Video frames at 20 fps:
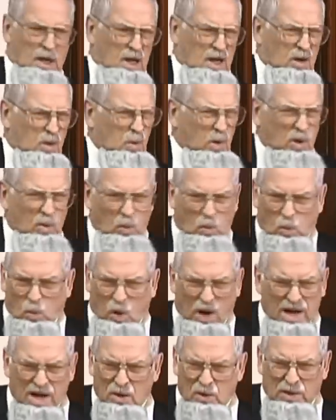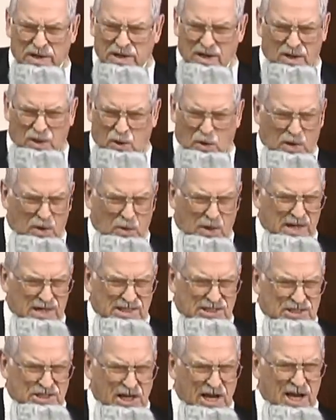Why would anyone
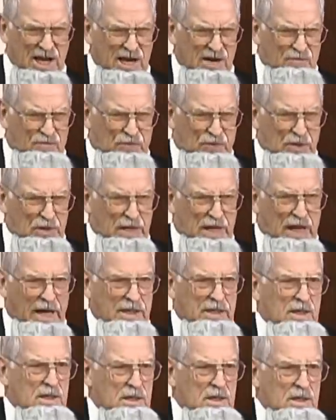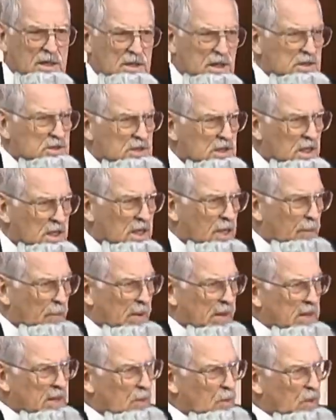want to stand for that? Doesn't
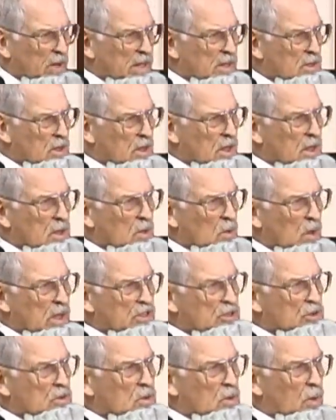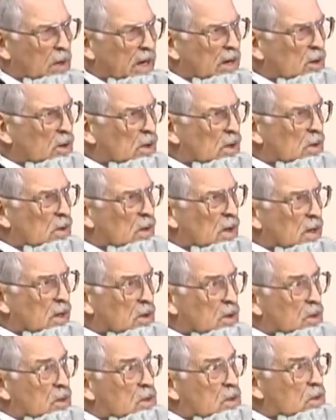anybody read the Congressional Record or
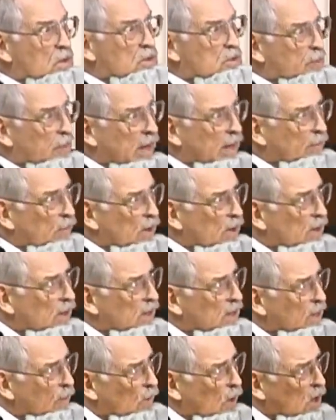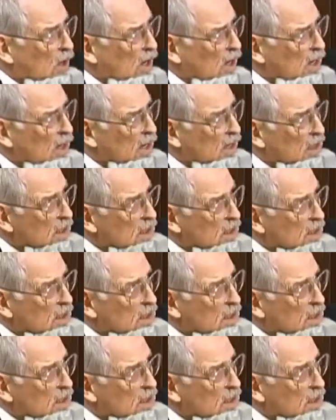a good newspaper anymore?